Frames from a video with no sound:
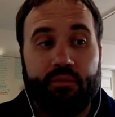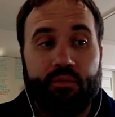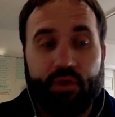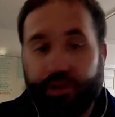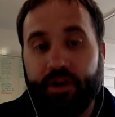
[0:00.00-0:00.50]

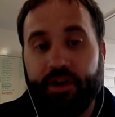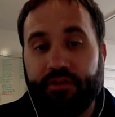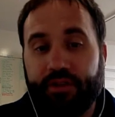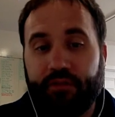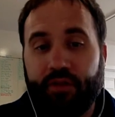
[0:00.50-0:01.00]
We're doing
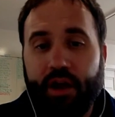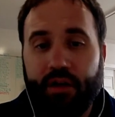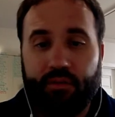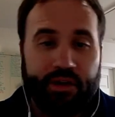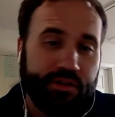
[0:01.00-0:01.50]
everything right.
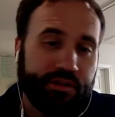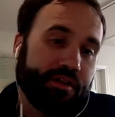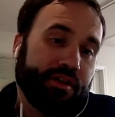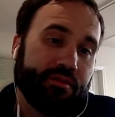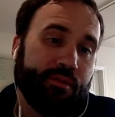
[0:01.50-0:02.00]
We just need the